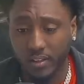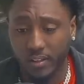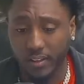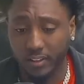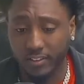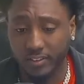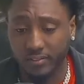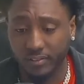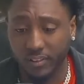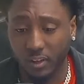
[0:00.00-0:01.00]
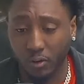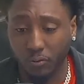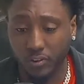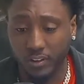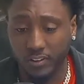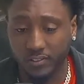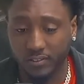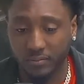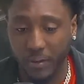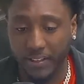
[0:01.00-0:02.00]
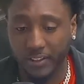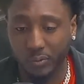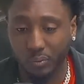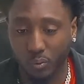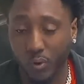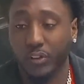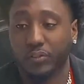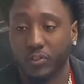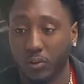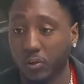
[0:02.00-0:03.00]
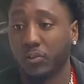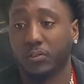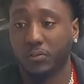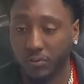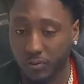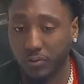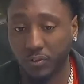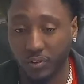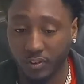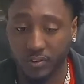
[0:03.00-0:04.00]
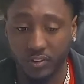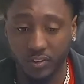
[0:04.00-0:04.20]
and hopefully making them want to learn for real. So,